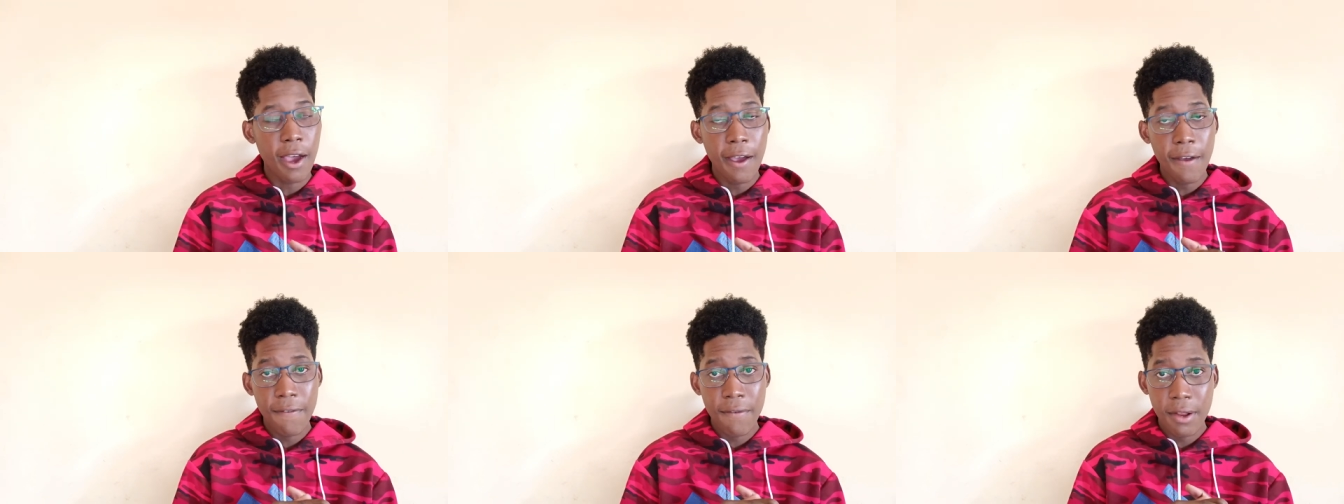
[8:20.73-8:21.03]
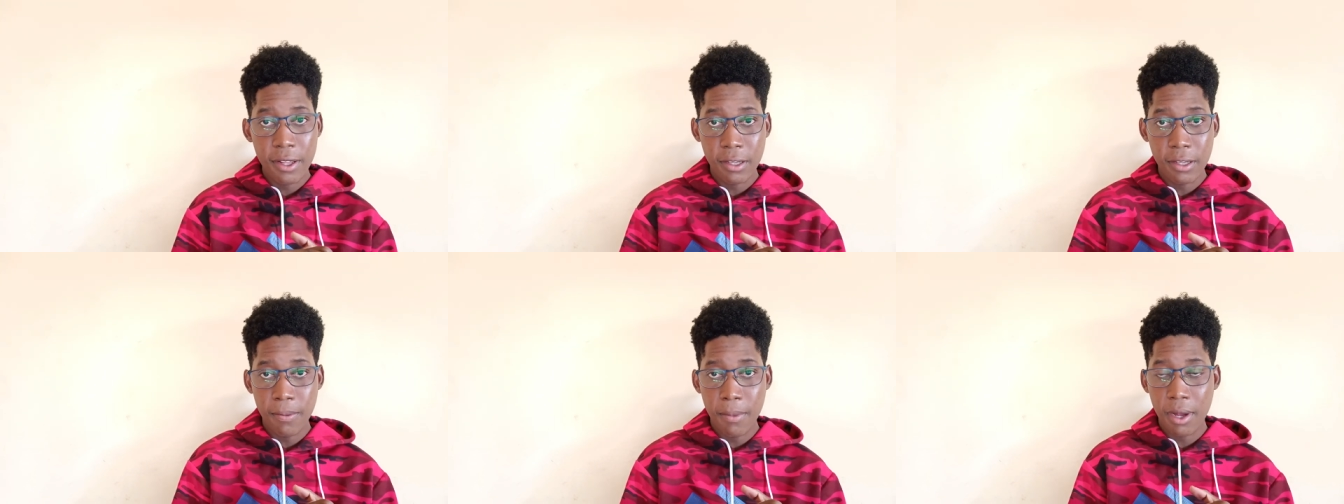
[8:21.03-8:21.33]

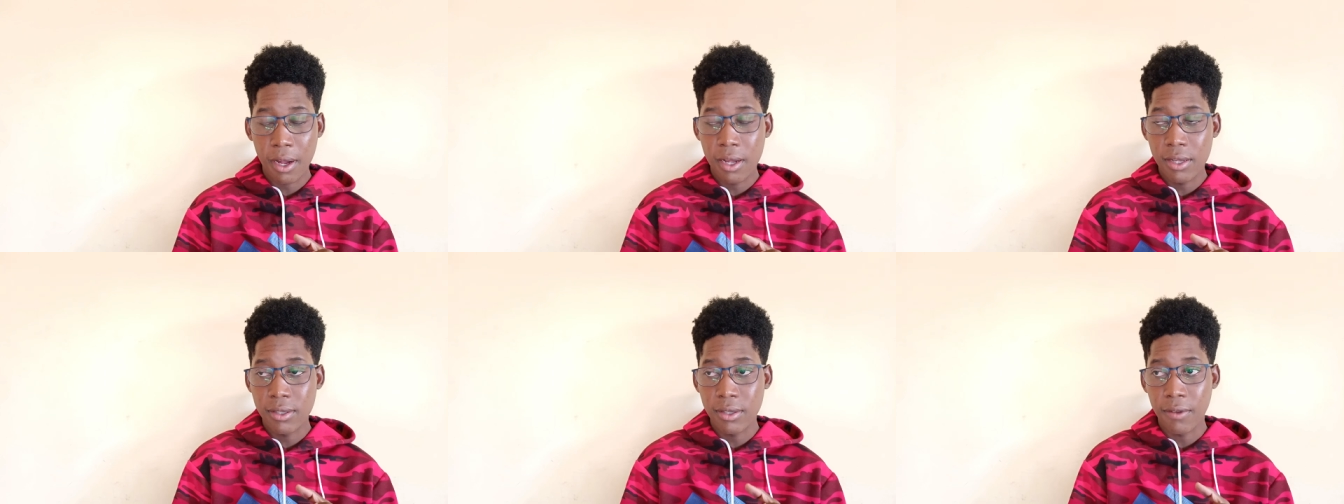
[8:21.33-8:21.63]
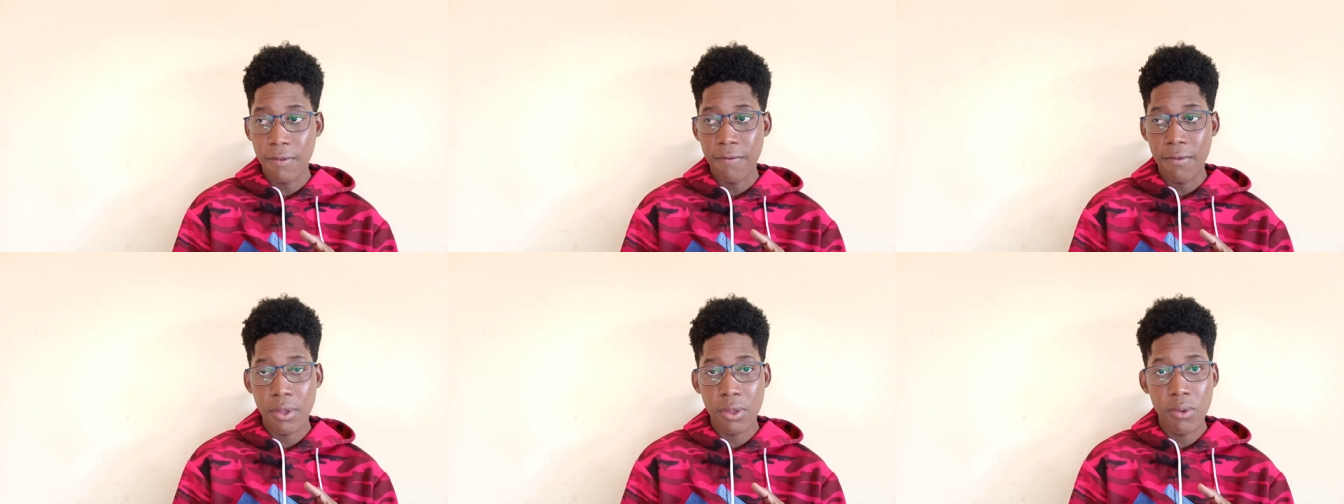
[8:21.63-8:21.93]
affiliate
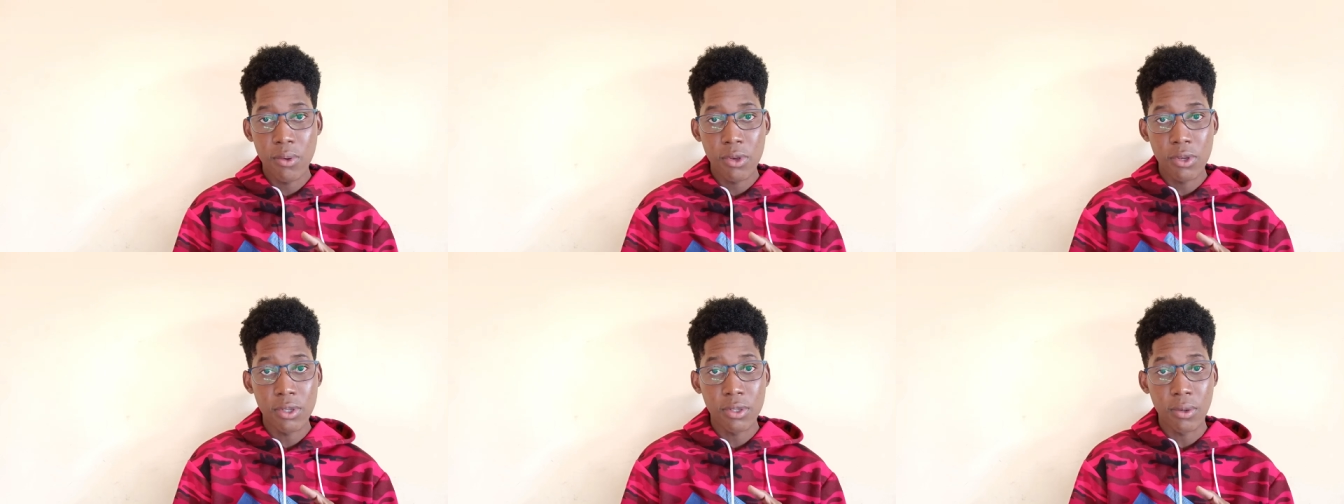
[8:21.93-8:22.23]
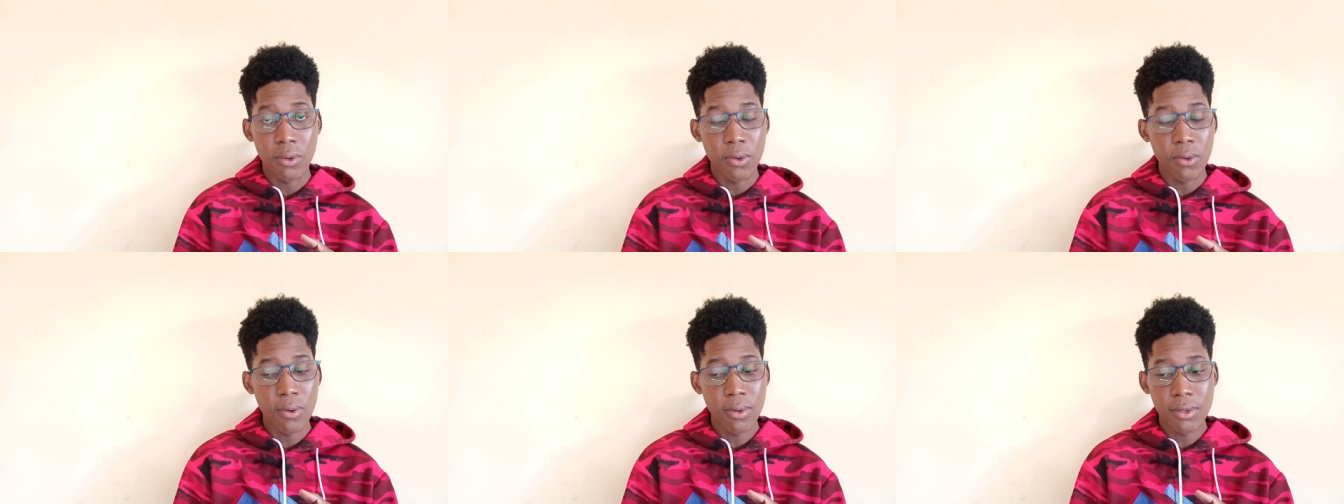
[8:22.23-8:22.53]
marketing
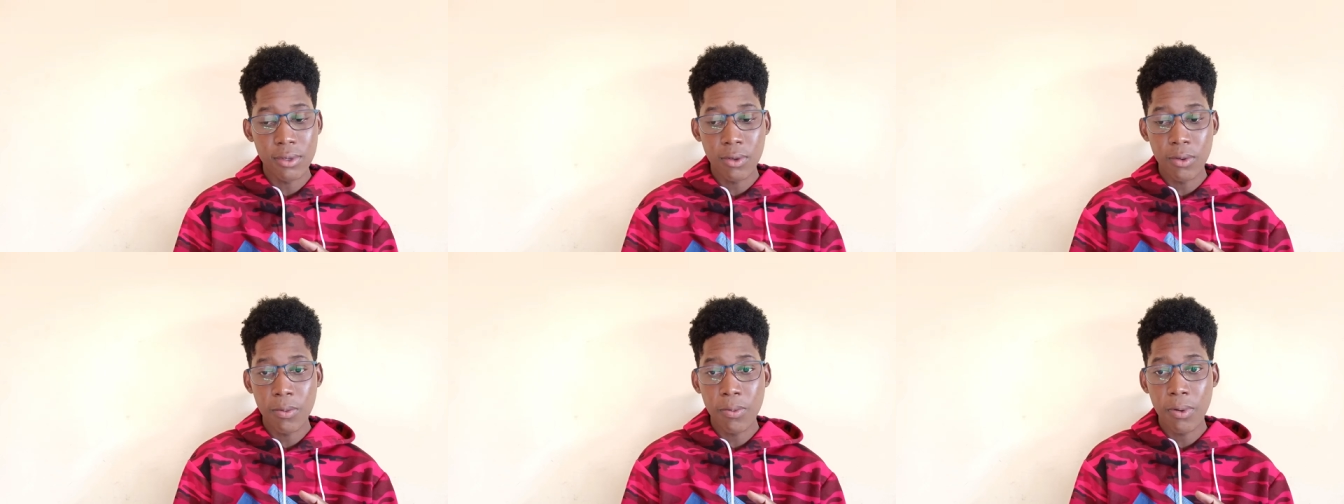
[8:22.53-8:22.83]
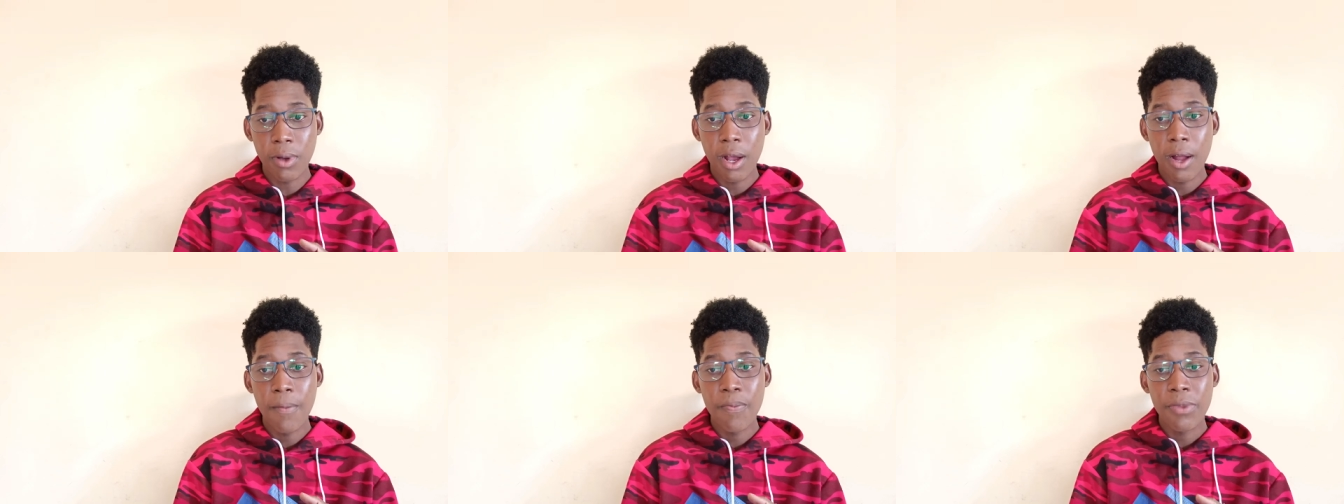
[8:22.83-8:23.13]
videos on
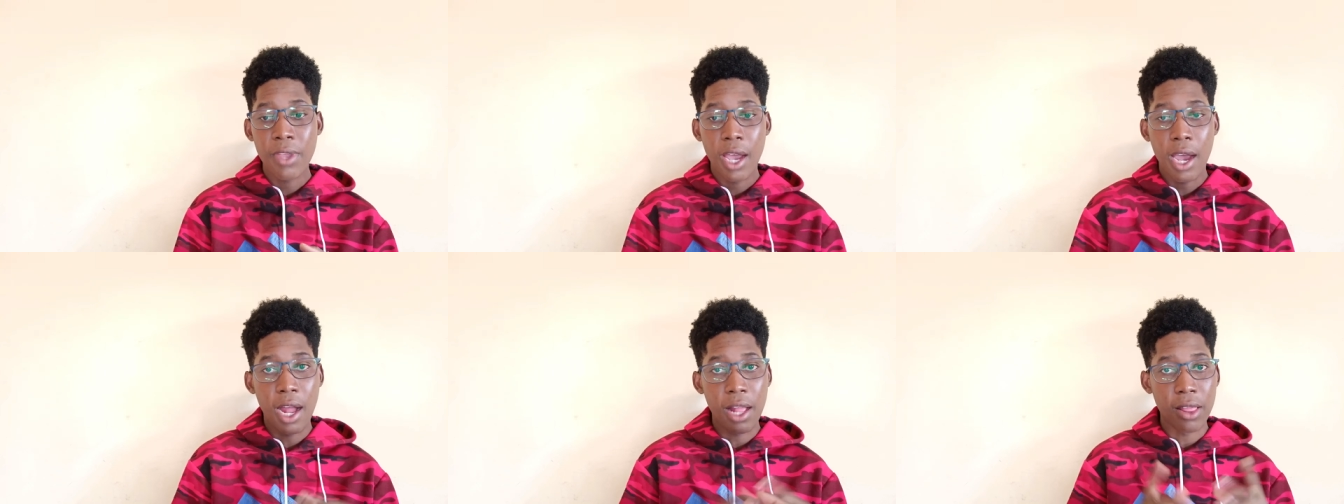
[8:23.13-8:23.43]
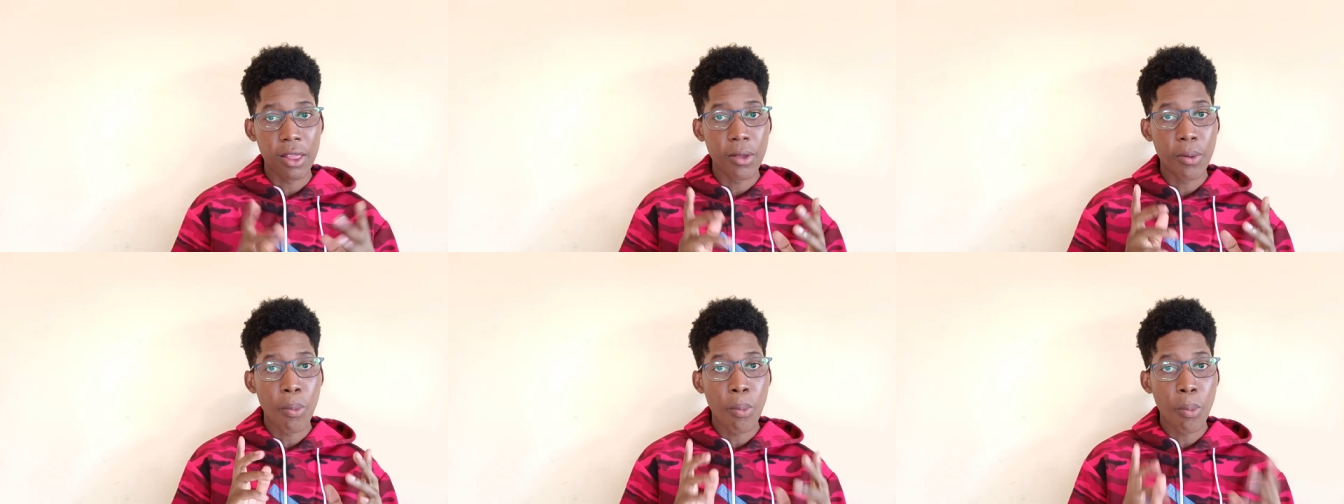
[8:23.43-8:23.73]
youtube
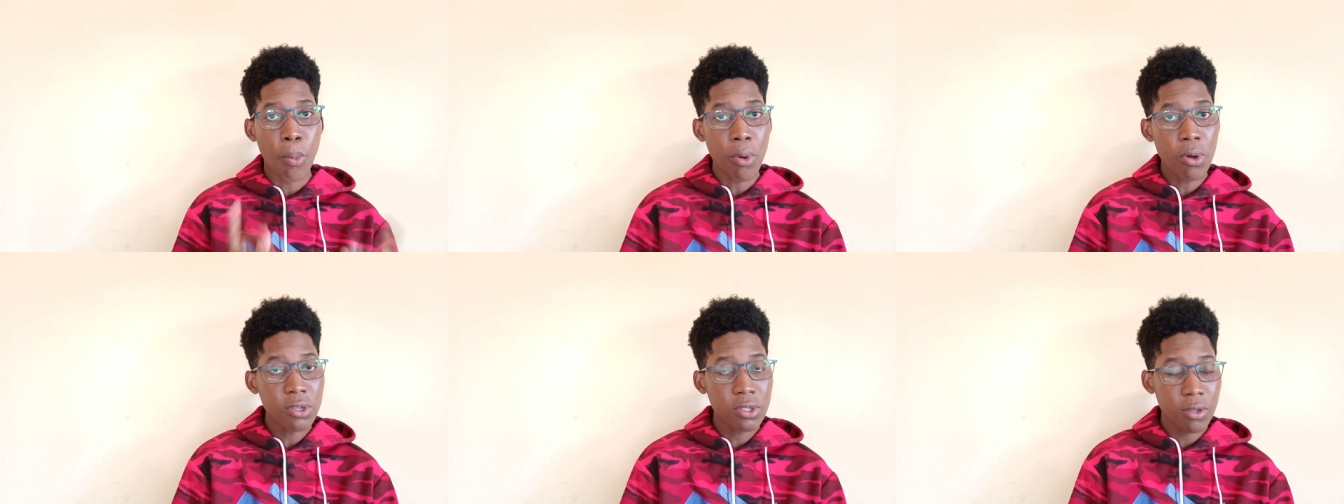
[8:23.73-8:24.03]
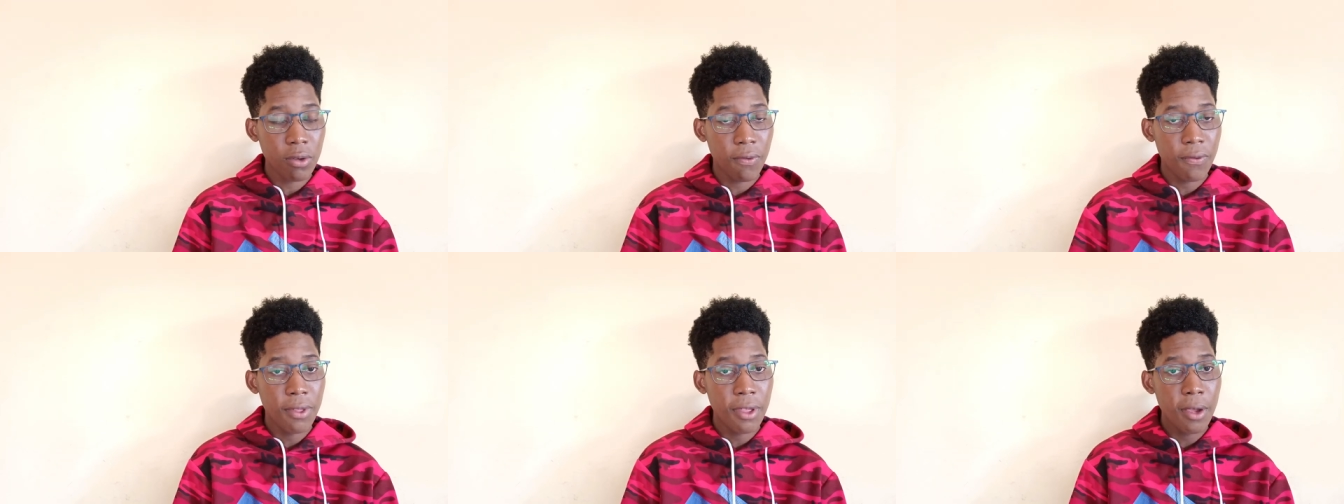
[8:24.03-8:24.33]
and
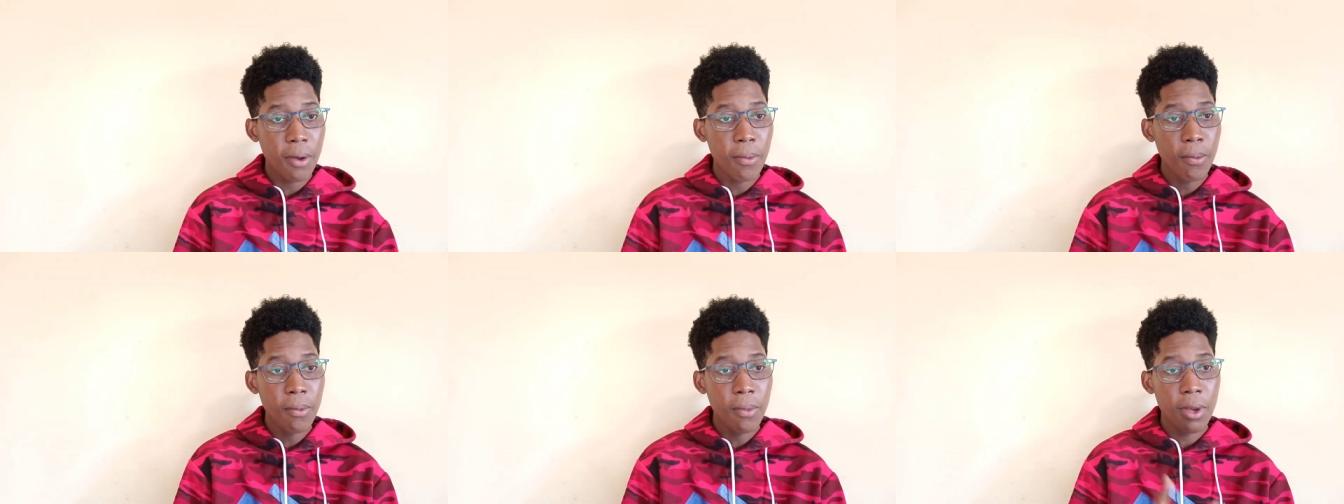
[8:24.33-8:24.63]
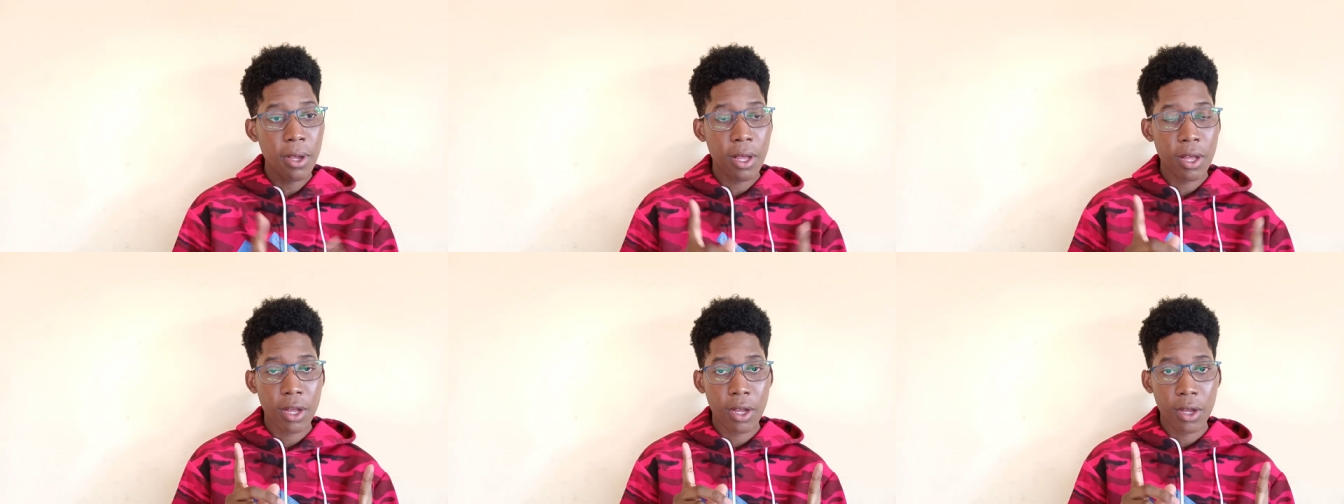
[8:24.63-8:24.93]
most of them